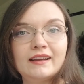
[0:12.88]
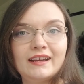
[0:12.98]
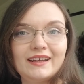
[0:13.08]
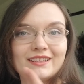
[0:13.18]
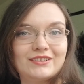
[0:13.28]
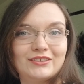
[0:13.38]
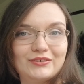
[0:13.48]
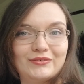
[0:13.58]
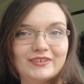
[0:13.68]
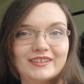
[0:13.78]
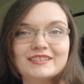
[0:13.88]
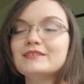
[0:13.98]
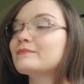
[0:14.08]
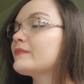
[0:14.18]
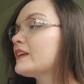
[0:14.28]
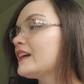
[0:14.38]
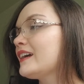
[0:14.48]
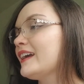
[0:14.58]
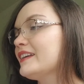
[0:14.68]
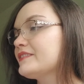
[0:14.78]
And our note reads,
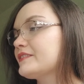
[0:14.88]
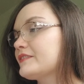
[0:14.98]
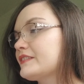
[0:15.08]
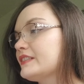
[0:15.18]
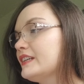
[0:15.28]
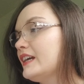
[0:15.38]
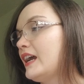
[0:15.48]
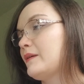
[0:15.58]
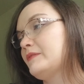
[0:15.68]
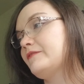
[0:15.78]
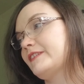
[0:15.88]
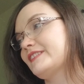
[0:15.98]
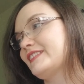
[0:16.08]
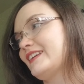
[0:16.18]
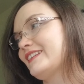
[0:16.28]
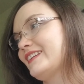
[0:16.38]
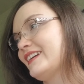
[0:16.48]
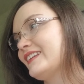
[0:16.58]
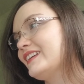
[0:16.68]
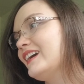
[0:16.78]
"Hey Susan, happy Fix Day
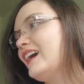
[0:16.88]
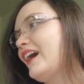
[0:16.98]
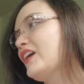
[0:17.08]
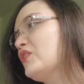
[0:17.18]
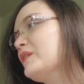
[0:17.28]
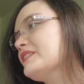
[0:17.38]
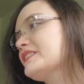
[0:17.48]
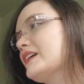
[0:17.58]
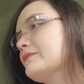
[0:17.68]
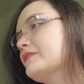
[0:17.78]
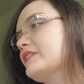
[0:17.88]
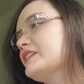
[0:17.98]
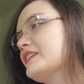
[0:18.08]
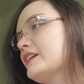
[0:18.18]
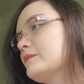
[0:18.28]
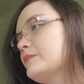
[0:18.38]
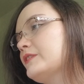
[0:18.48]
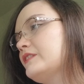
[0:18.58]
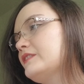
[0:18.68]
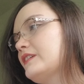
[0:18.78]
again. I always have a great time
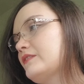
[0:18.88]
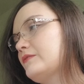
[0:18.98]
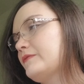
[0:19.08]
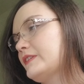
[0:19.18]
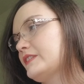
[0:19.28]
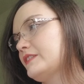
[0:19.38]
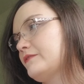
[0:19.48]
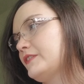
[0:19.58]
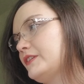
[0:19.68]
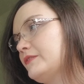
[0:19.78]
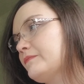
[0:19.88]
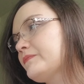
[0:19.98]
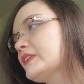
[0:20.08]
putting together fixes for you.